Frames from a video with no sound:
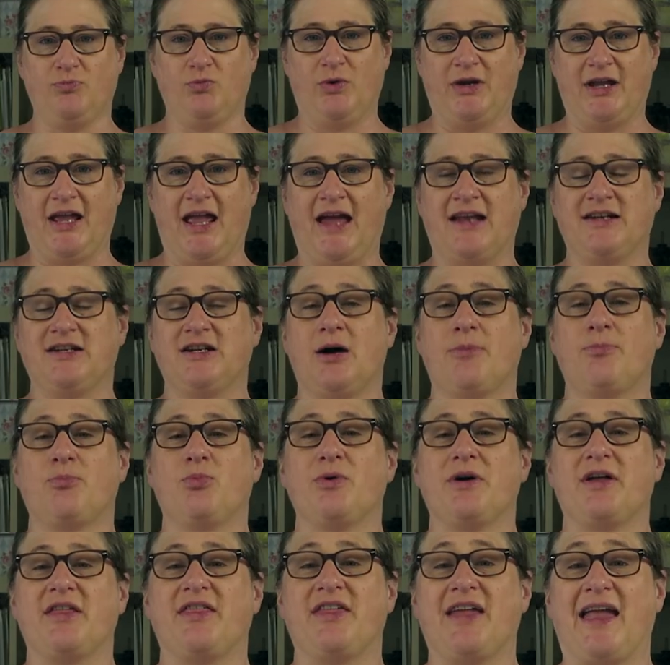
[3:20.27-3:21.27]
We end up
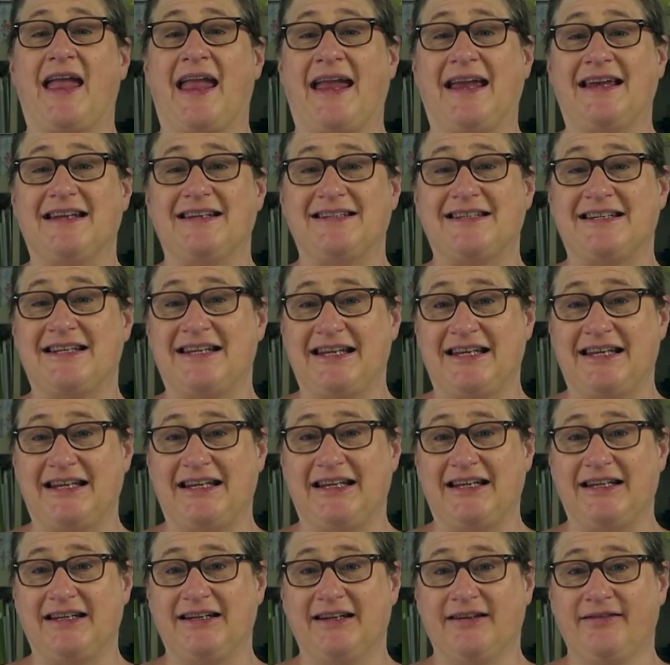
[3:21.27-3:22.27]
with
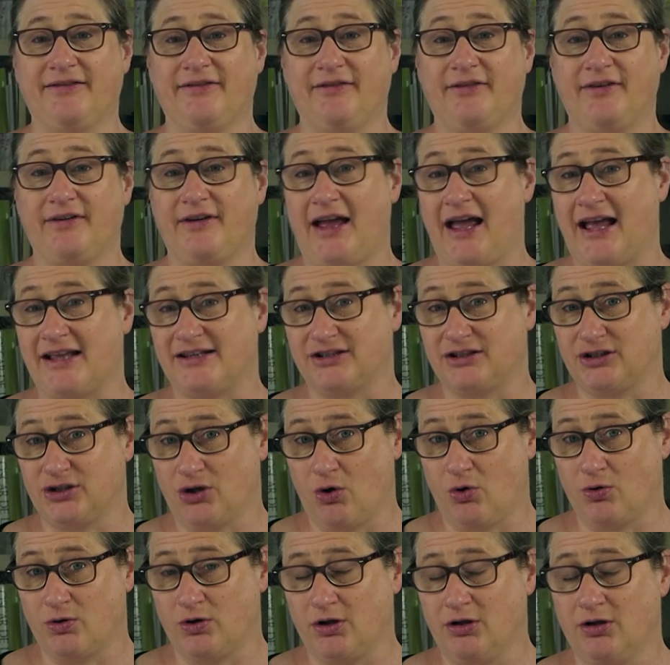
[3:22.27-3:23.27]
18 as a
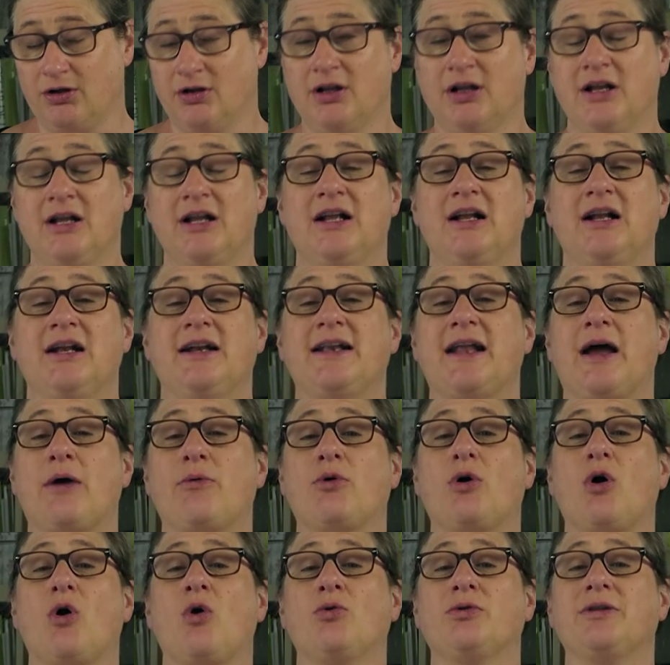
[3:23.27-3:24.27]
total. Now
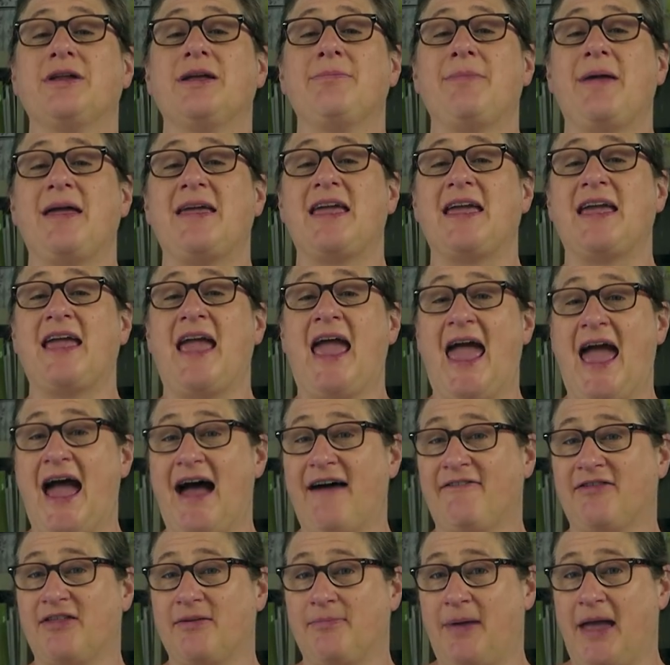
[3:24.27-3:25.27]
we're only making
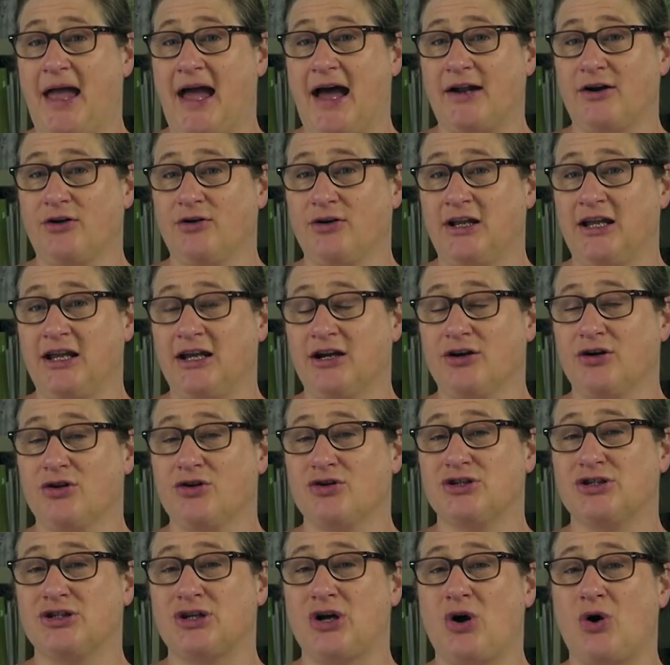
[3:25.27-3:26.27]
half the pattern
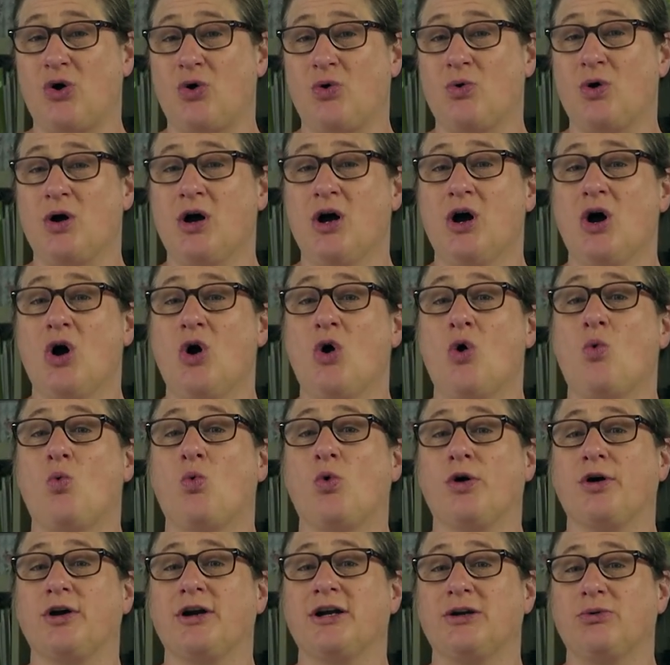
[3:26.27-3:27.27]
here, so
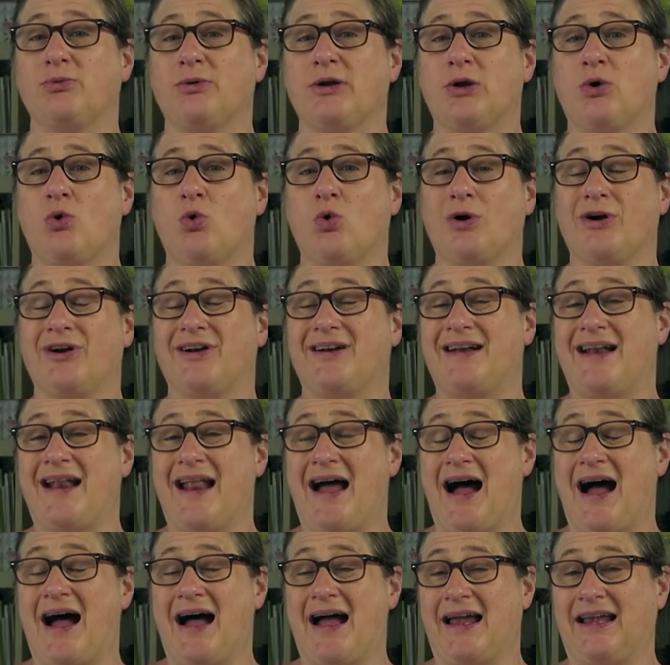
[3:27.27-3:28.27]
we're going to record
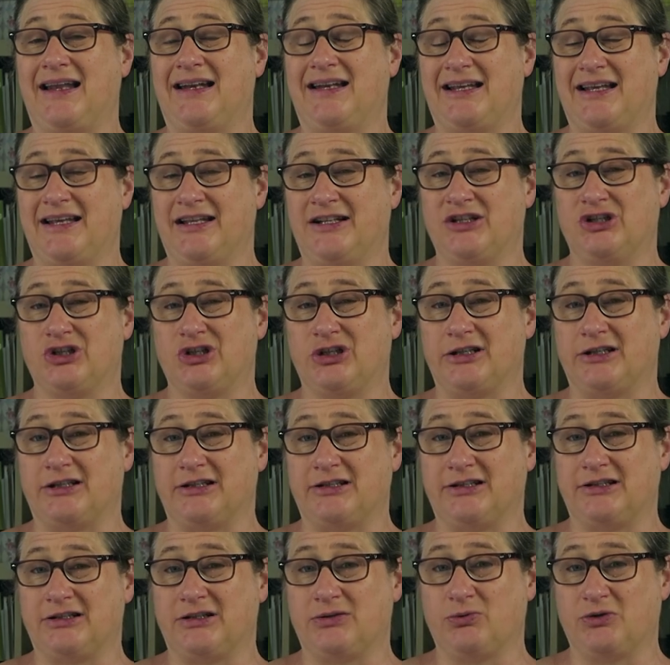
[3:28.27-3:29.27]
9
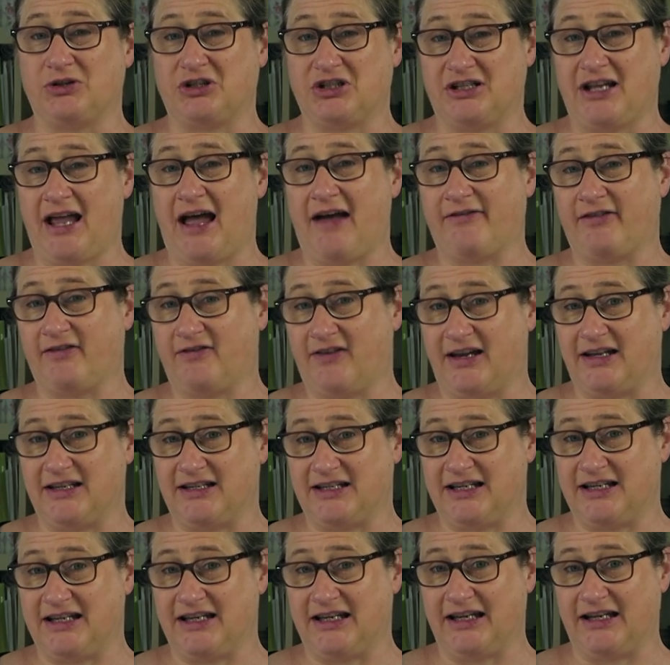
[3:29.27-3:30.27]
inches, which is half of
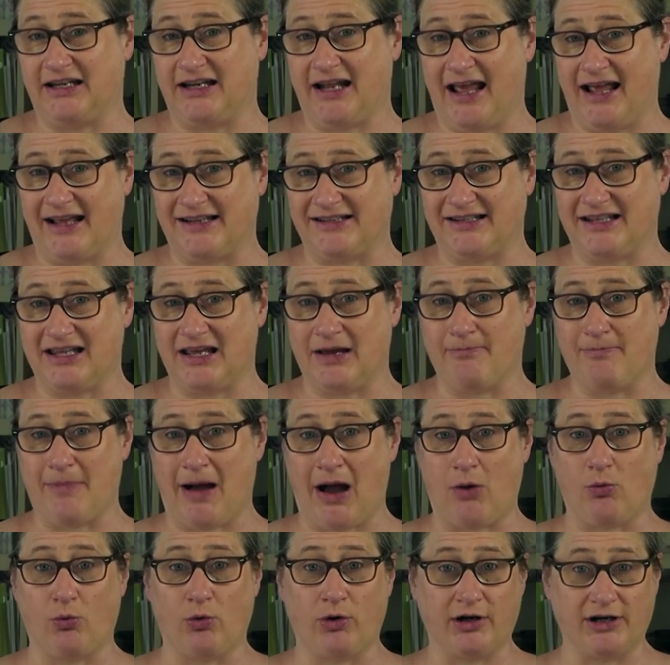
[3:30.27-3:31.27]
18, as the
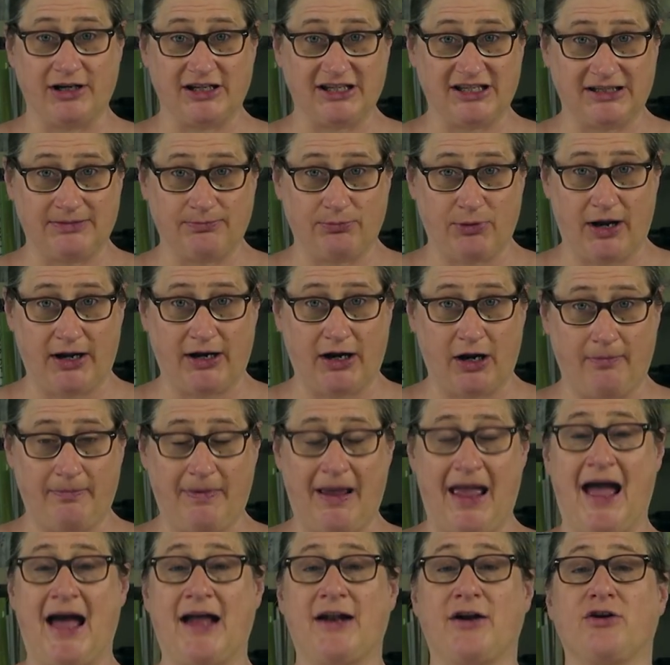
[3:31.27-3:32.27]
amount we're going to spread our
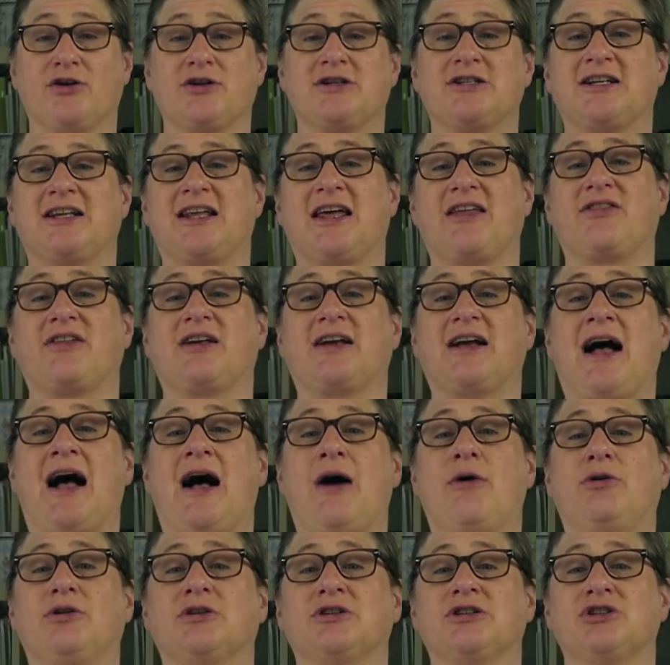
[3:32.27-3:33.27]
pattern to get the
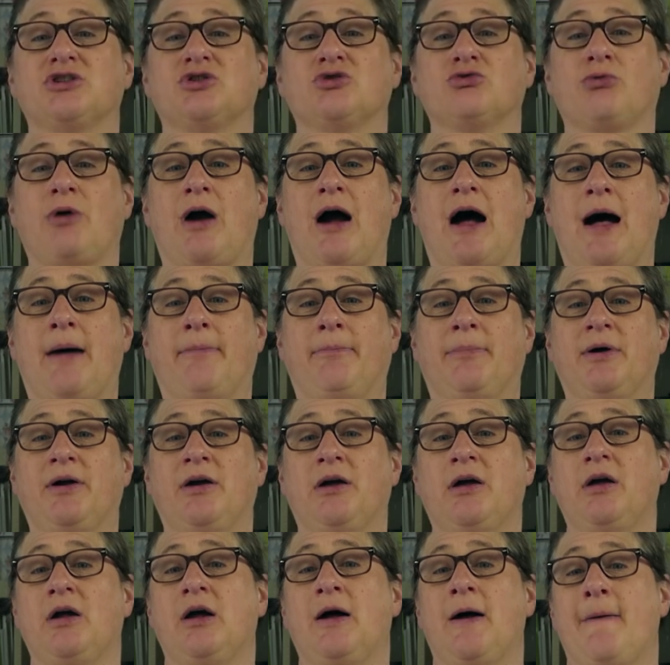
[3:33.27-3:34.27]
cowl to drop
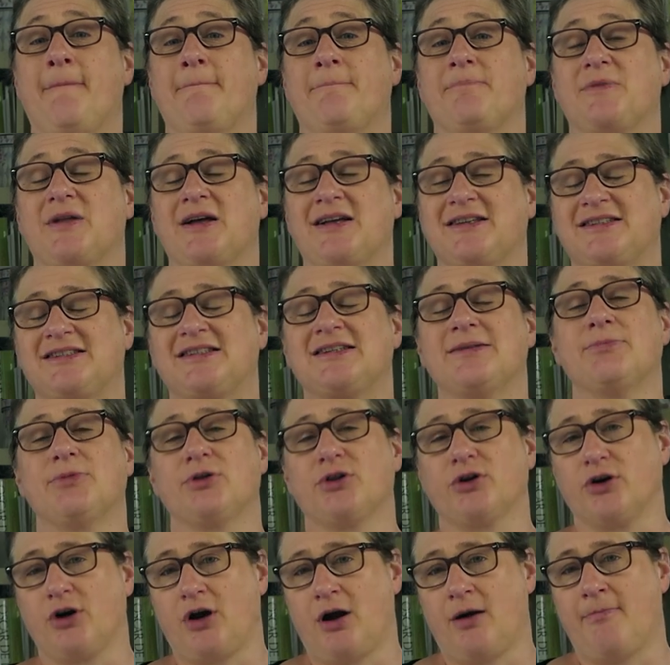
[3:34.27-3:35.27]
a
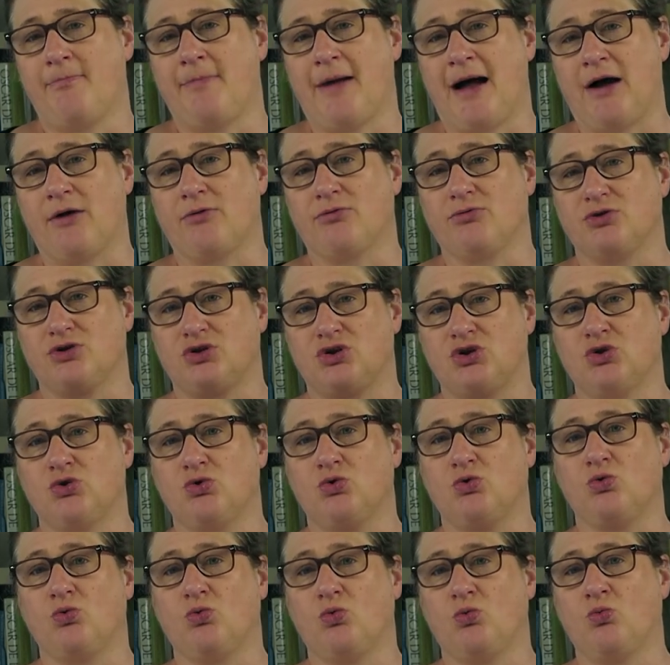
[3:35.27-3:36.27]
similar amount
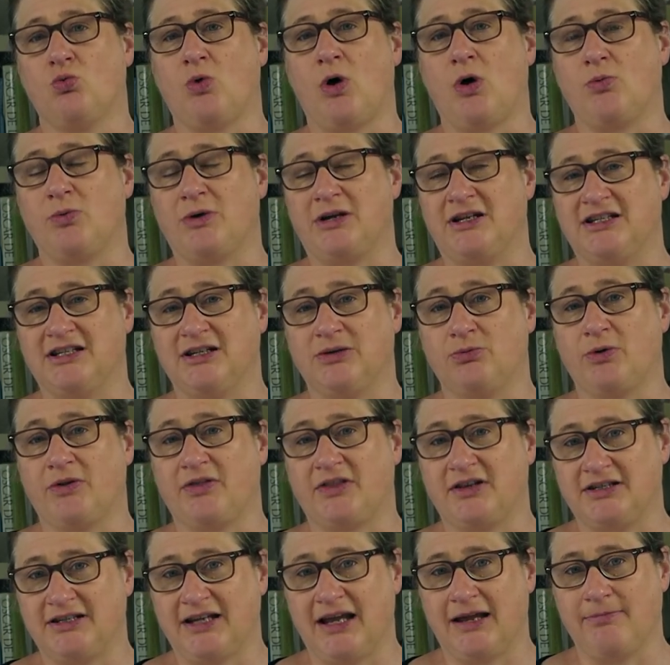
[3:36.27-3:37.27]
to what we did
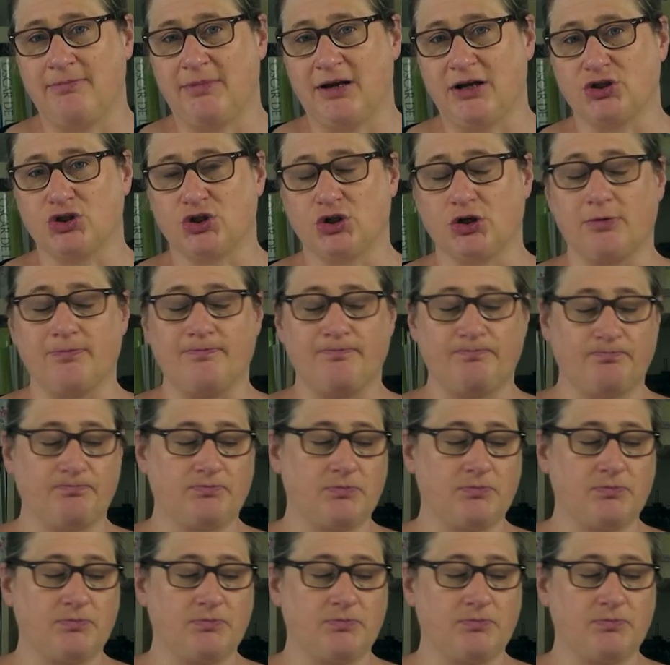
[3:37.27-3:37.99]
with the tape measure.